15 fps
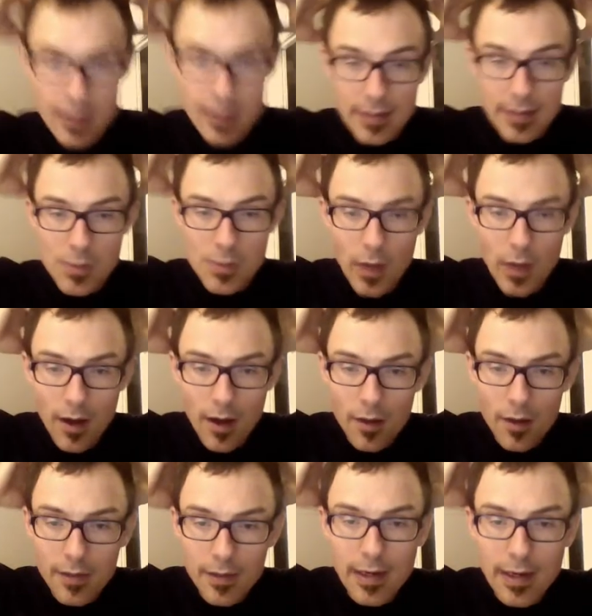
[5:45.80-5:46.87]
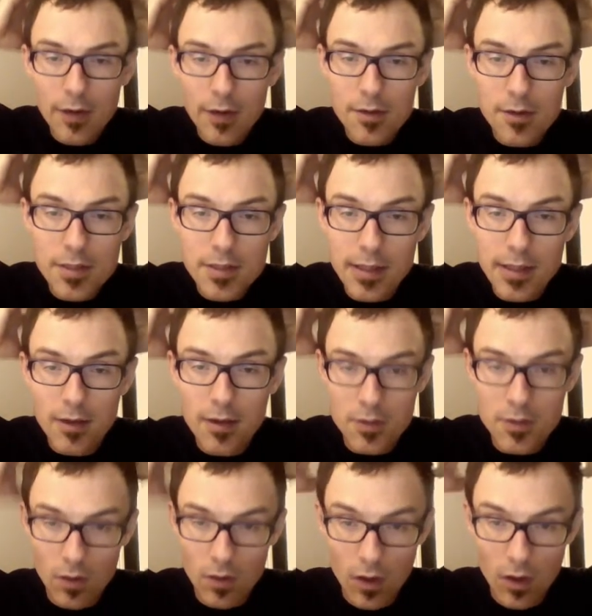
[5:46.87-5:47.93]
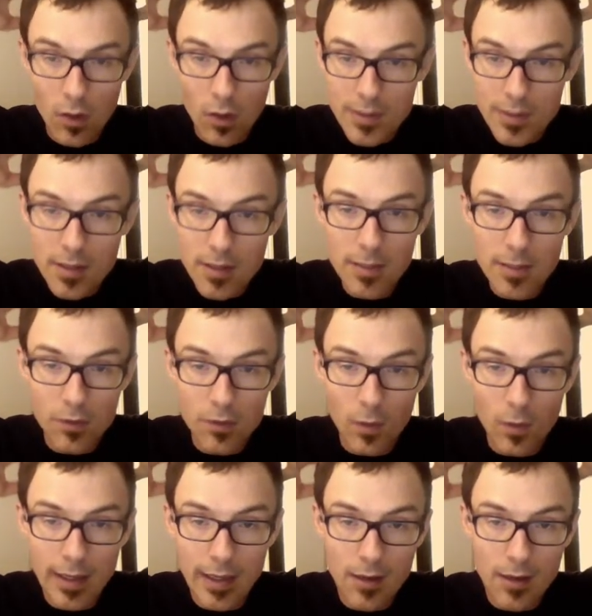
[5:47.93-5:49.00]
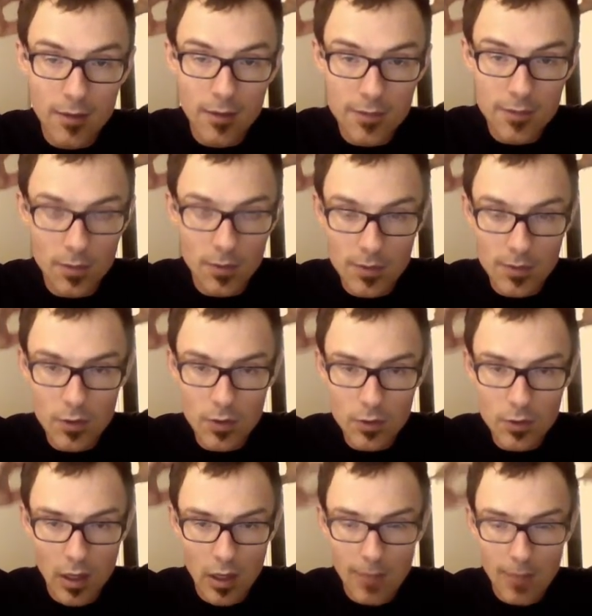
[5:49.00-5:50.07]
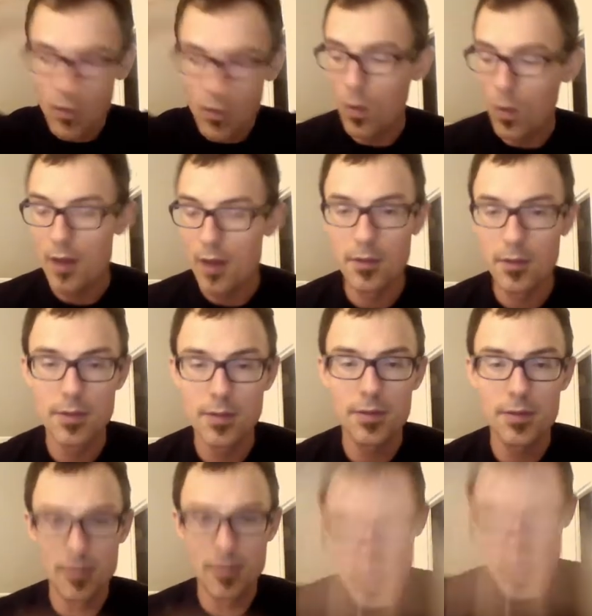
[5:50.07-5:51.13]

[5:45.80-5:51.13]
is where the character's ears are always going to be growing out of. So those two top quadrants.